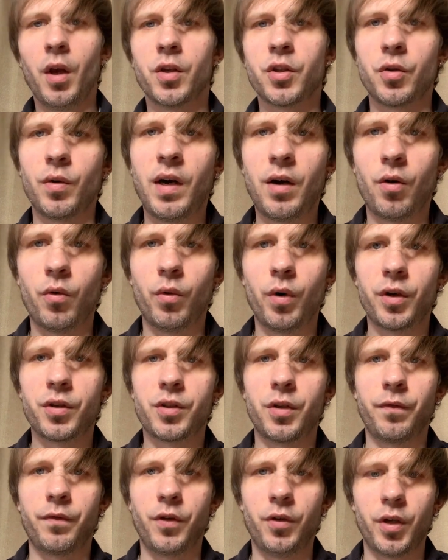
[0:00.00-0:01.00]
So how it
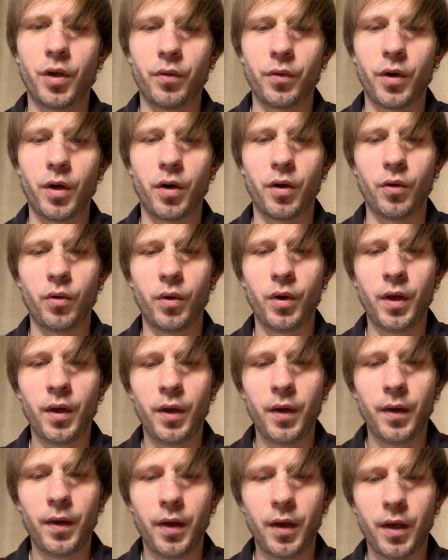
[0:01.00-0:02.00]
works, if you don't know,
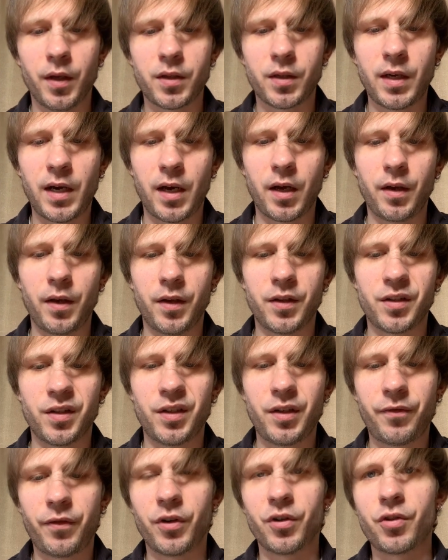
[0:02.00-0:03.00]
it's a
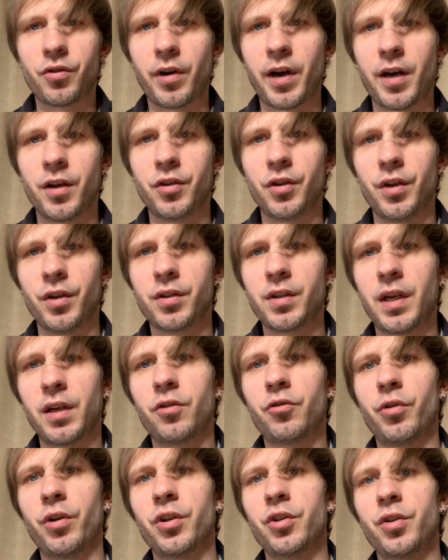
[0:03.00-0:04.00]
different strategy. It's not
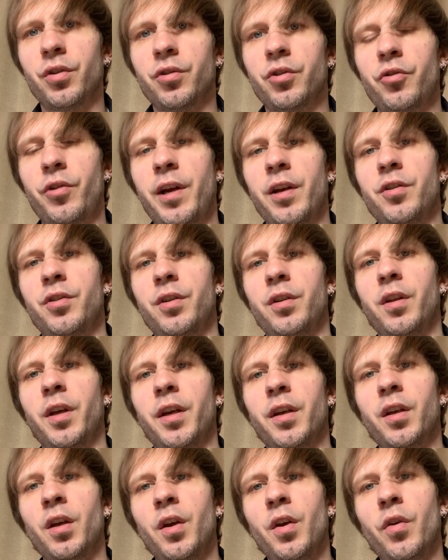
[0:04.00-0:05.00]
a traditional strategy.
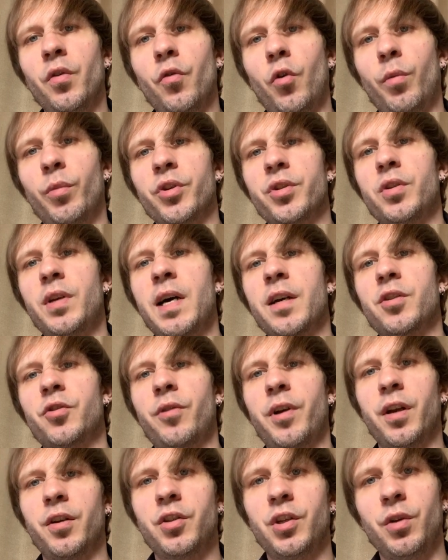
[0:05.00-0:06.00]
Like normal stock
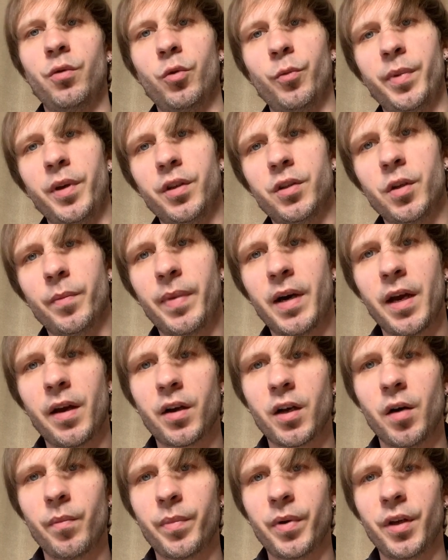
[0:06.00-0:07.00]
strategy would be to buy a
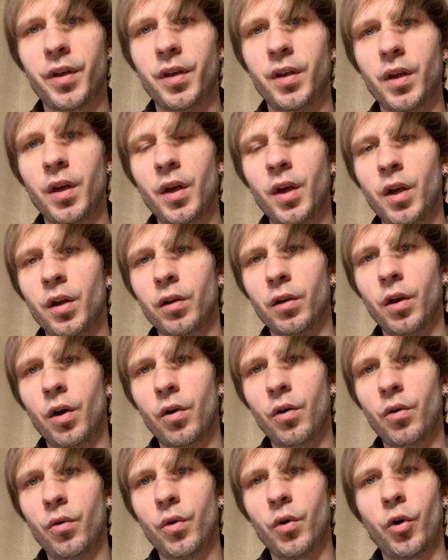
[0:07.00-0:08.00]
company
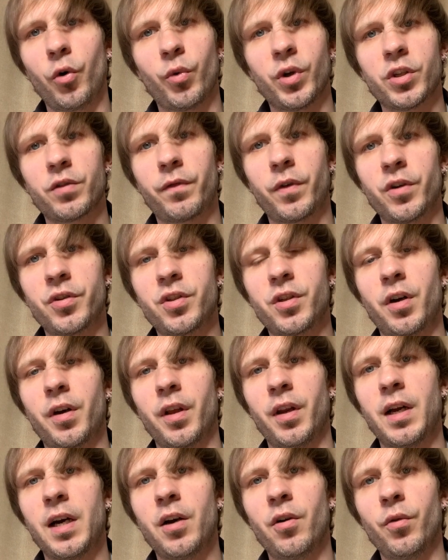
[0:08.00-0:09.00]
low or when it's first
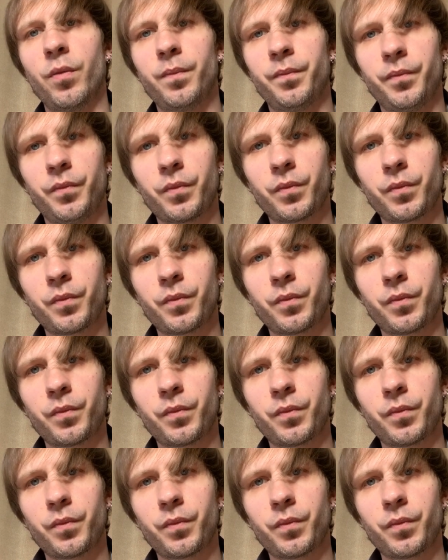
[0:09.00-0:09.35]
starting out,